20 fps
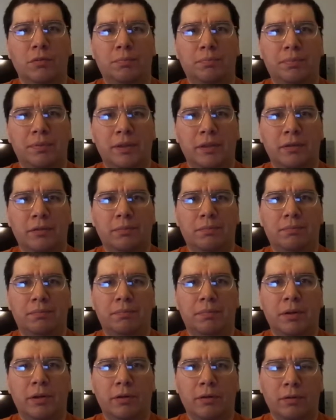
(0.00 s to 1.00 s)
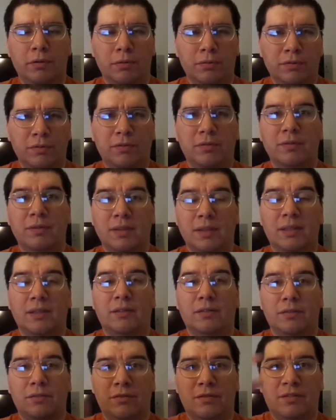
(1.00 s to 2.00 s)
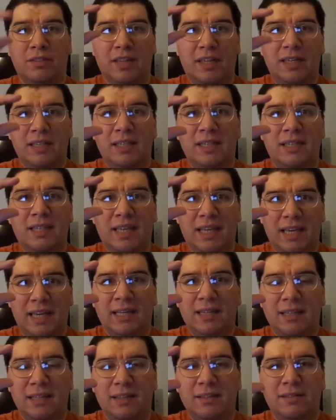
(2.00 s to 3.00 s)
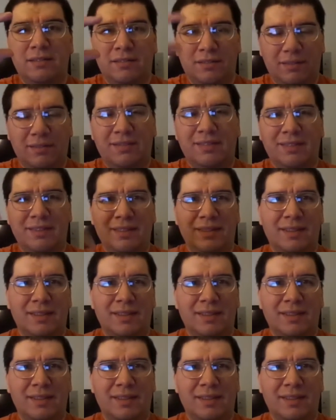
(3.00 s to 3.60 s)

root beer barrels, you know, those tiny candies,